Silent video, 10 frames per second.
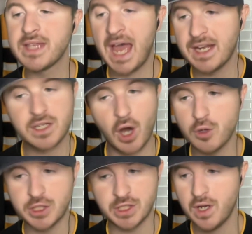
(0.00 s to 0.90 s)
the head
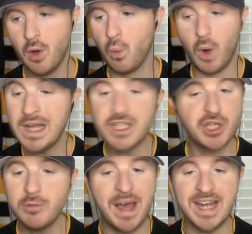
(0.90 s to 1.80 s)
coach one
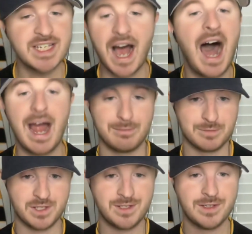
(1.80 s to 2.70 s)
too many
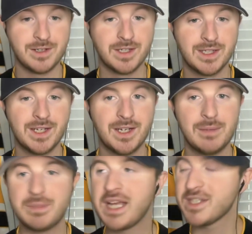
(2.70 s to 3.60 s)
times,
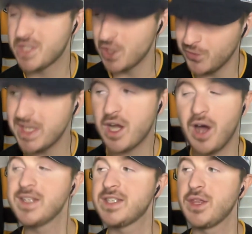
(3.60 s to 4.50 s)
because the only
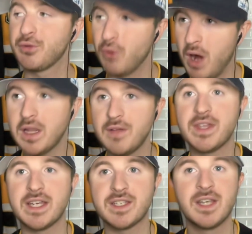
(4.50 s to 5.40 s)
constant through all of
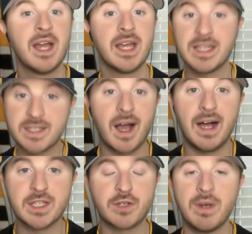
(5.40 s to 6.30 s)
this is
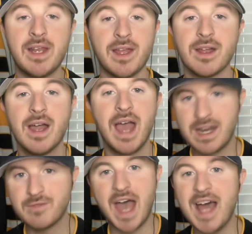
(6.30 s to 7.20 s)
Don Sweeney. And
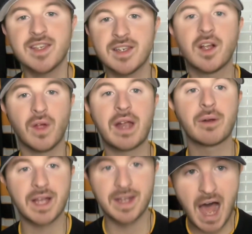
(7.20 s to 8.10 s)
if that isn't
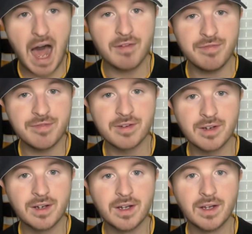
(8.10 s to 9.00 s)
glaring enough,
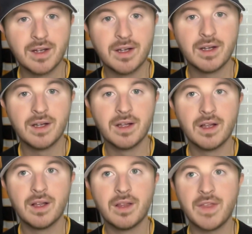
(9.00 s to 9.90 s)

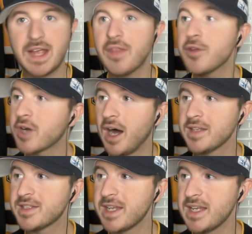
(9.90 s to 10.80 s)
the other
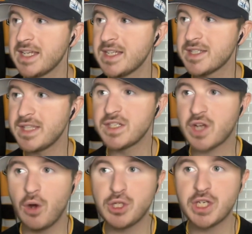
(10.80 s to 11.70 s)
constant is these
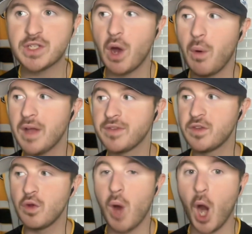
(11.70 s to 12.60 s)
coaches go on to
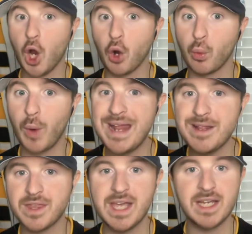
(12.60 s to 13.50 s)
do
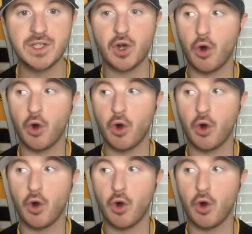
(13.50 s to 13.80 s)
great things